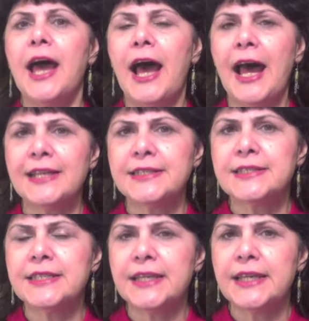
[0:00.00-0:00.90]

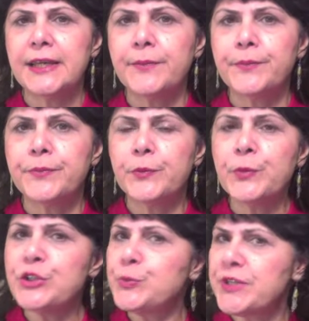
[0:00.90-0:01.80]
and um,
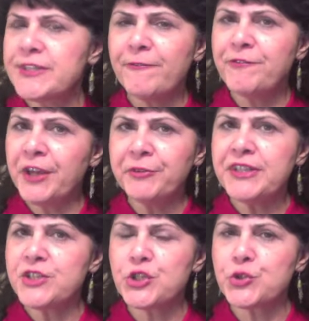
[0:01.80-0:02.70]
which was a
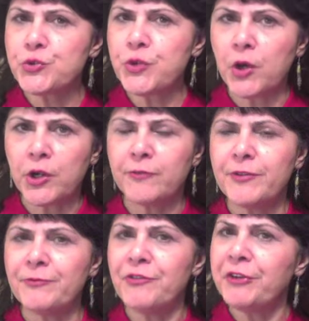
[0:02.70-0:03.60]
very strong,
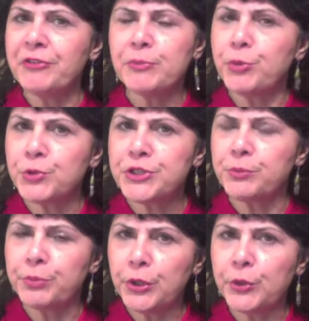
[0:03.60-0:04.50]
a very
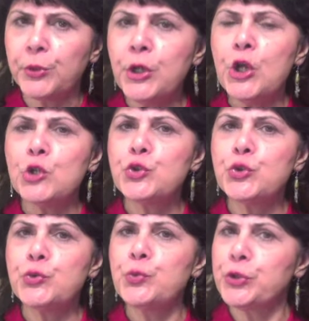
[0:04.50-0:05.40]
important blow
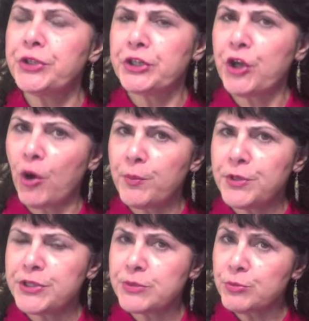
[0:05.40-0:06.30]
to worker
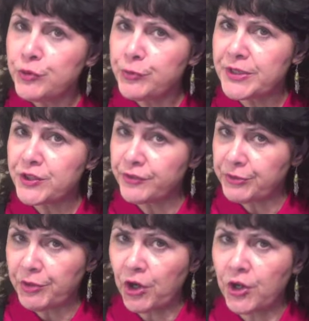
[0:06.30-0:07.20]
communist movement of
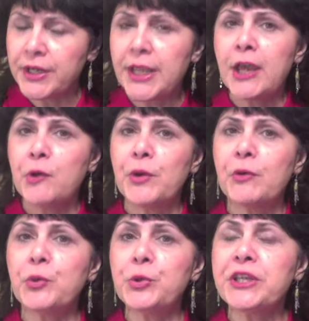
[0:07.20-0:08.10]
Iran,
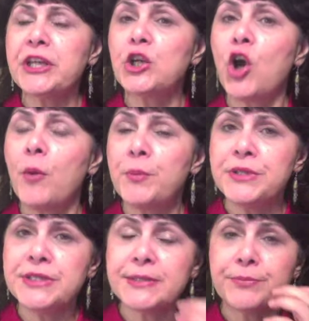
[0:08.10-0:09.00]
worker
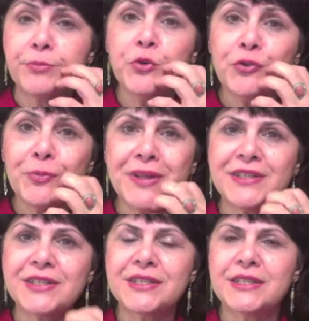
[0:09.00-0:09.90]
communism
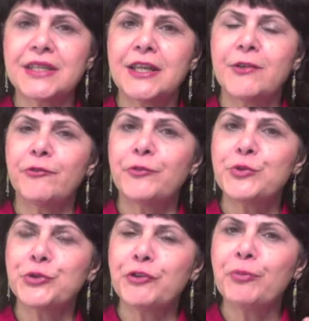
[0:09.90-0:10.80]
movement's uh,
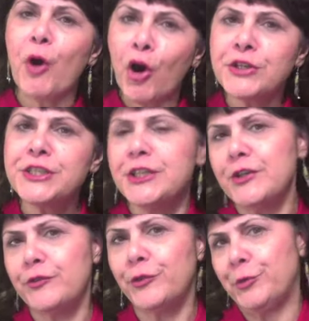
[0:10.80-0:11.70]
sort of
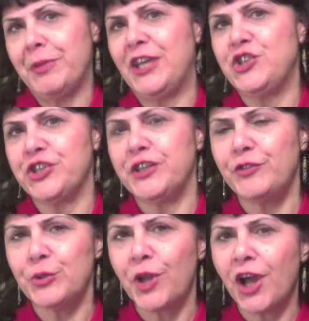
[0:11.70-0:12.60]
party formation,
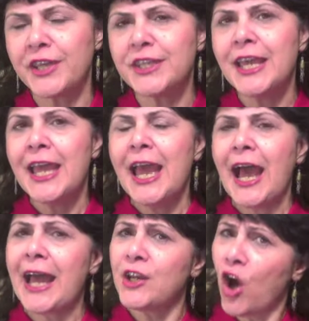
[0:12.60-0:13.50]
if you like, and